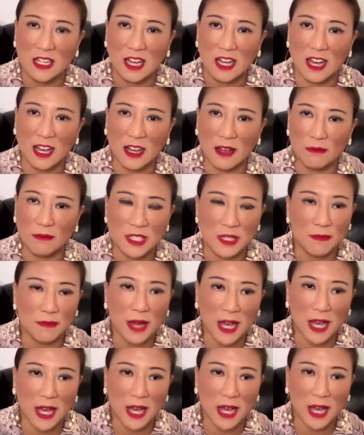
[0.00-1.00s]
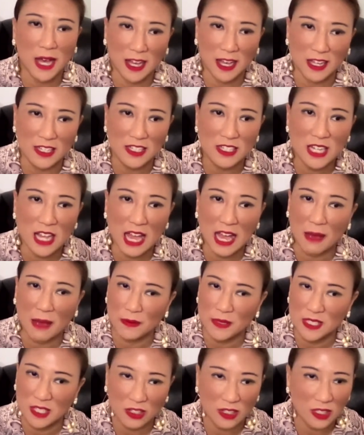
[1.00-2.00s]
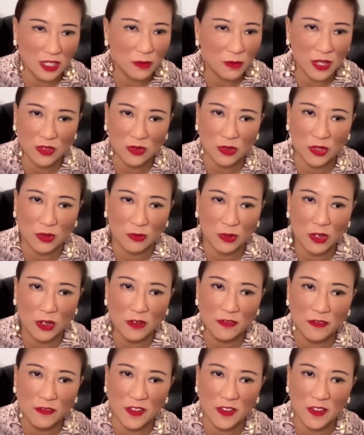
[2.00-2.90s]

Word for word: um, demand absolutely went through the roof.